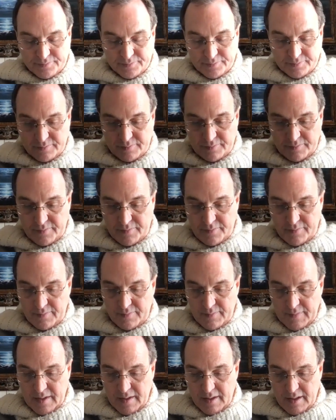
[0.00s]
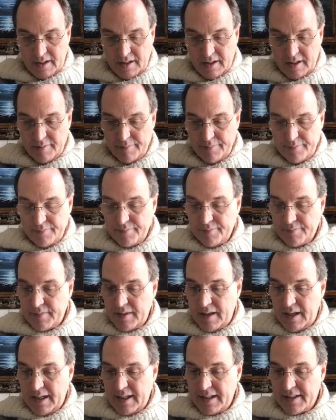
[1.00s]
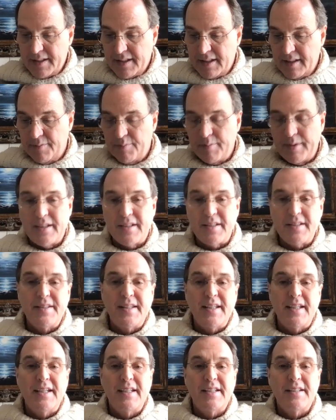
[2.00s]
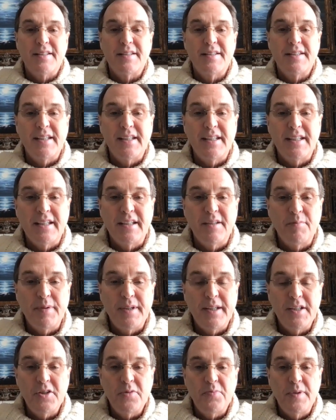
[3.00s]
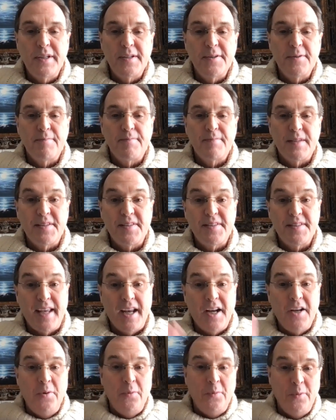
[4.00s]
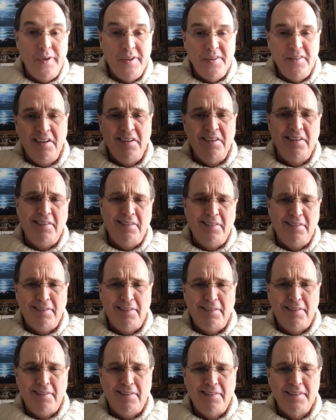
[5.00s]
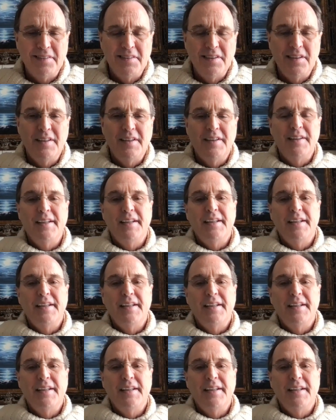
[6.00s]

And so um, I guess the biggest thing is the impeachment, the second one.